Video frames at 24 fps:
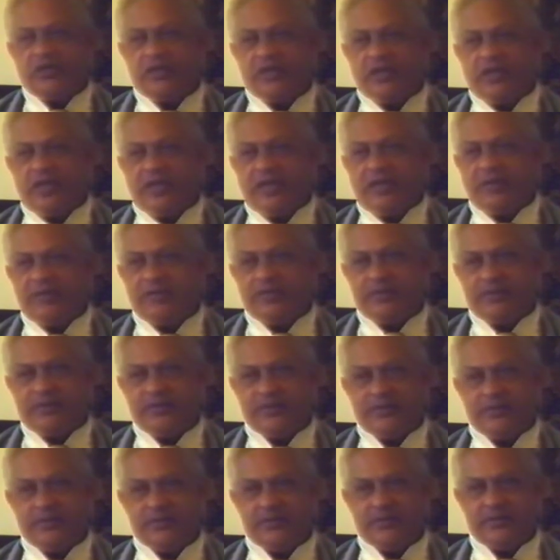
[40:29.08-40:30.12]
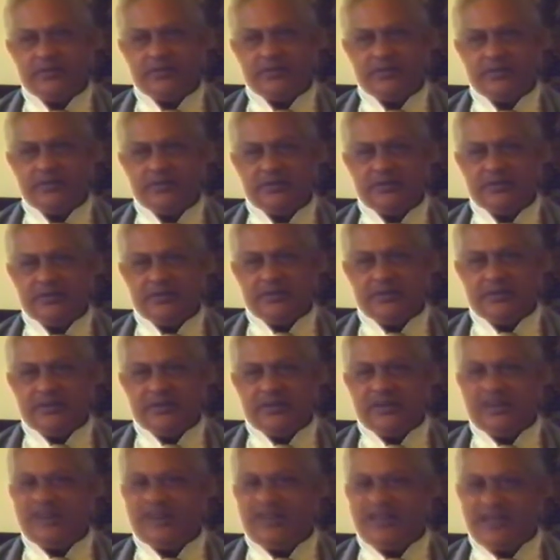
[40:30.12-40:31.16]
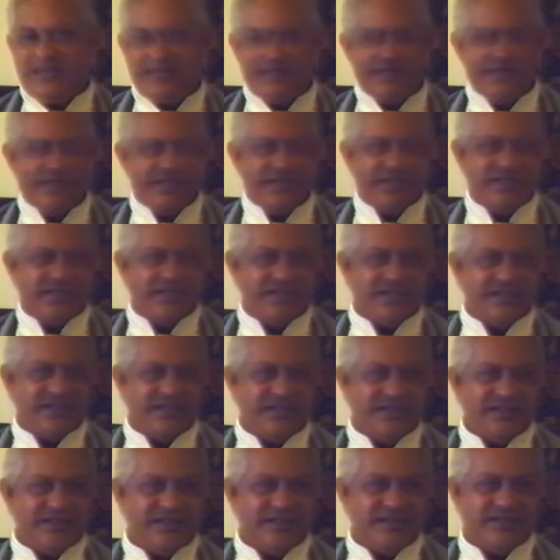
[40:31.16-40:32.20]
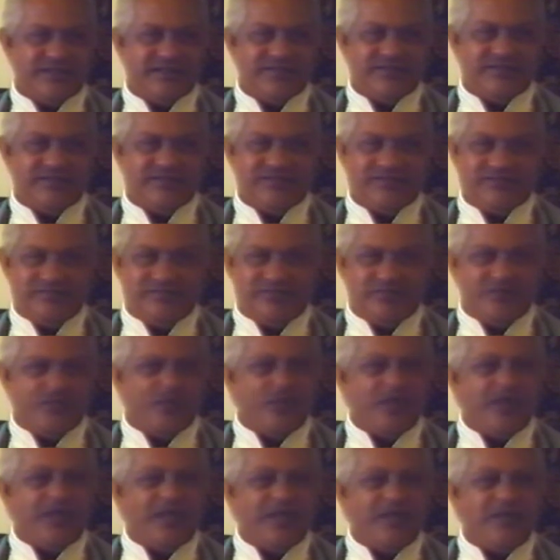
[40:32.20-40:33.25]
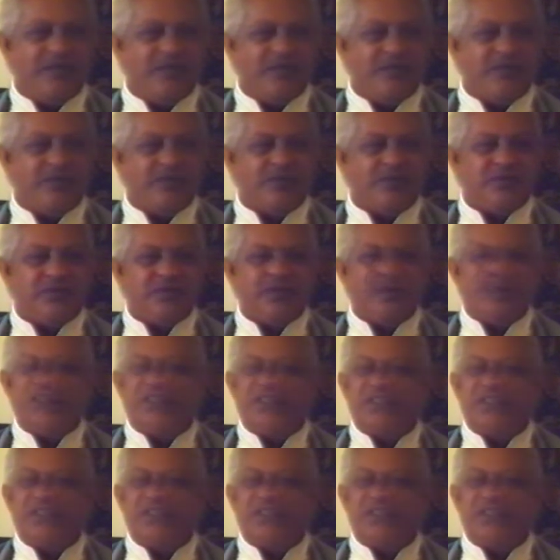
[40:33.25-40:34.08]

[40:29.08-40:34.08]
in the lap. And that is why people